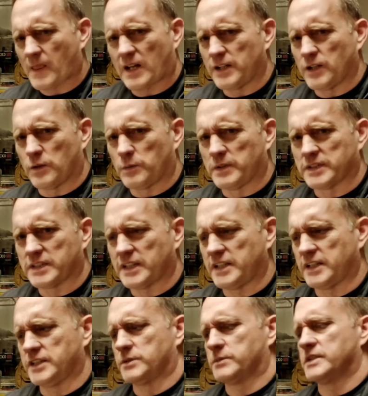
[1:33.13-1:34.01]
I don't want
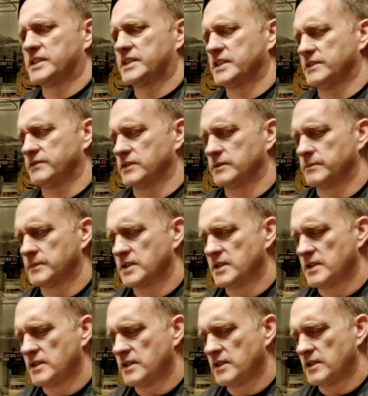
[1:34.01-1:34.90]
that in the receiver.
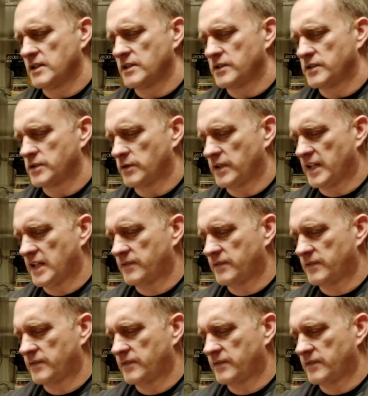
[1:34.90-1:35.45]
So